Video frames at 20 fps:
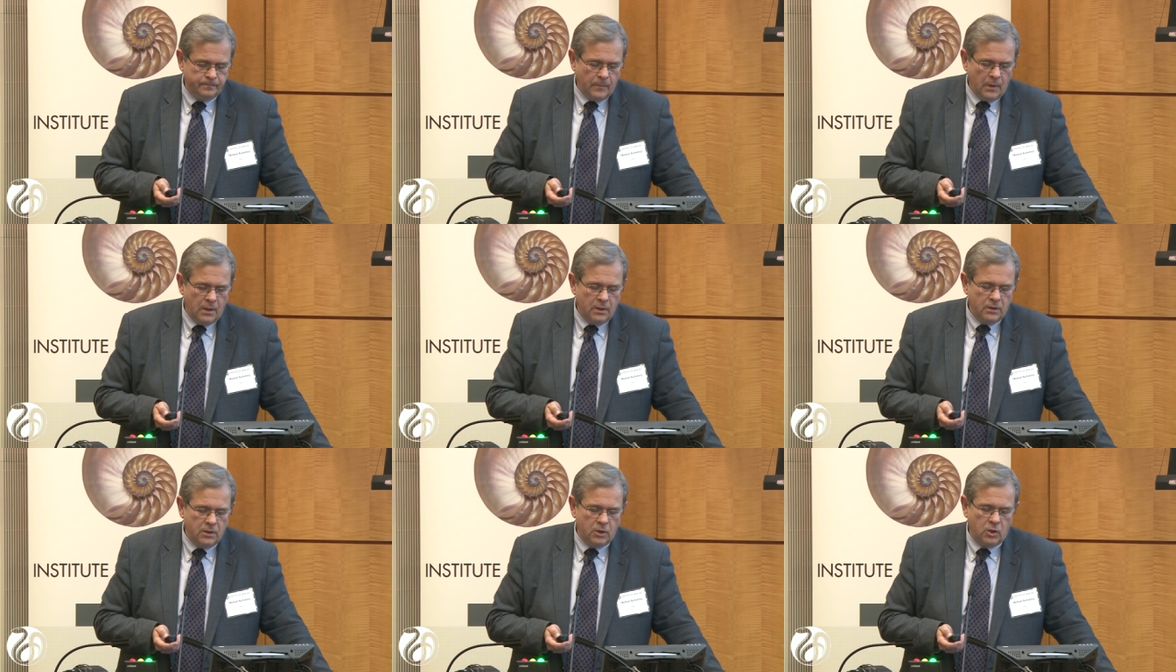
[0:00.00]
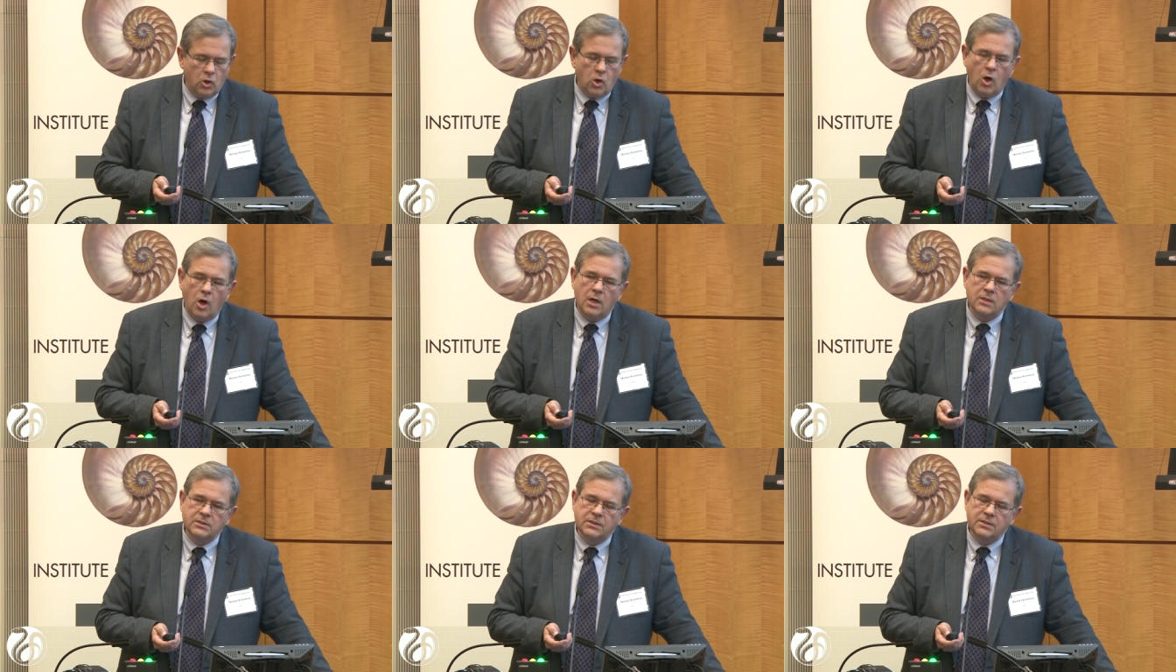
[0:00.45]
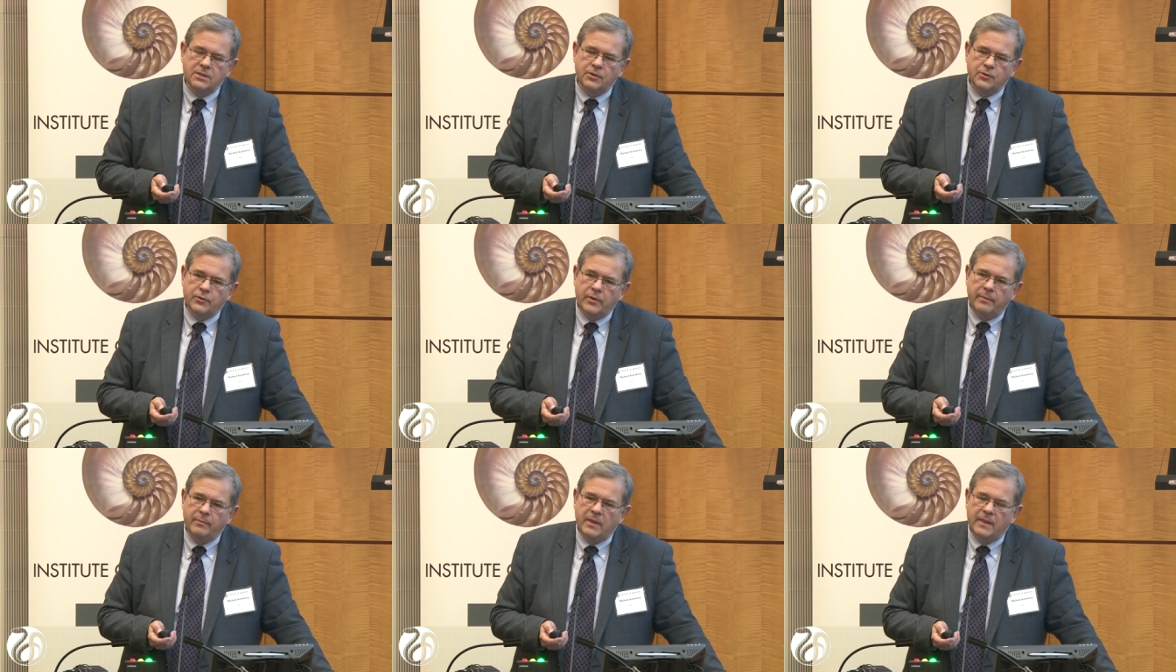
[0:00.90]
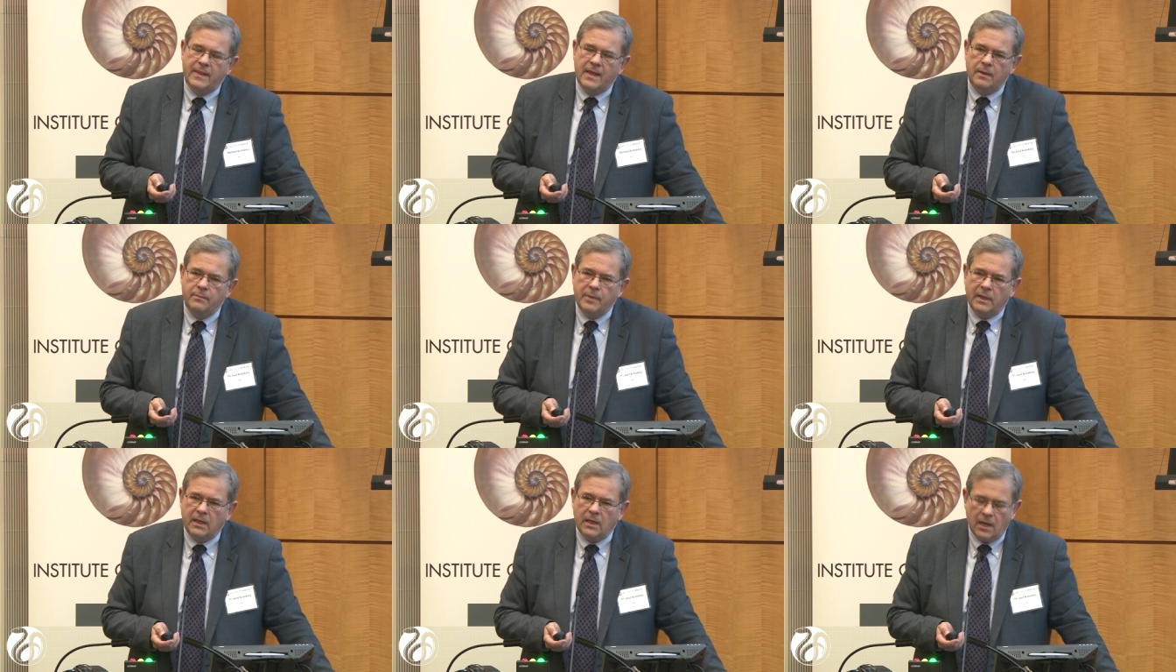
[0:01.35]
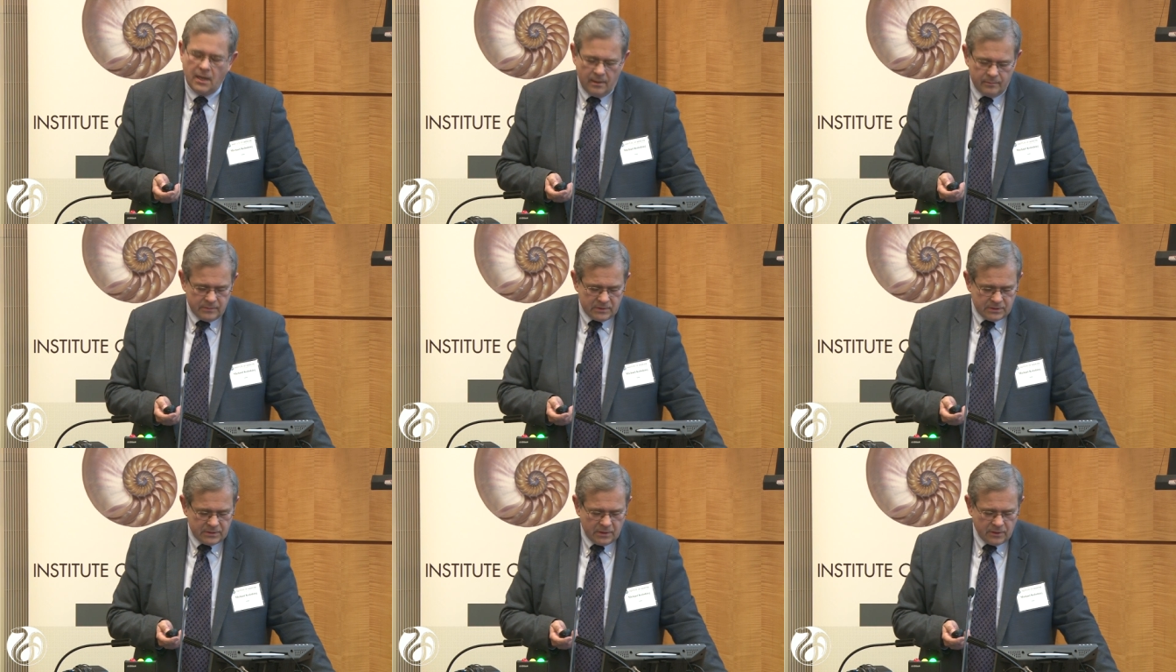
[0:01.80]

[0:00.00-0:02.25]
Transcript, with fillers: The cost of the treatment then becomes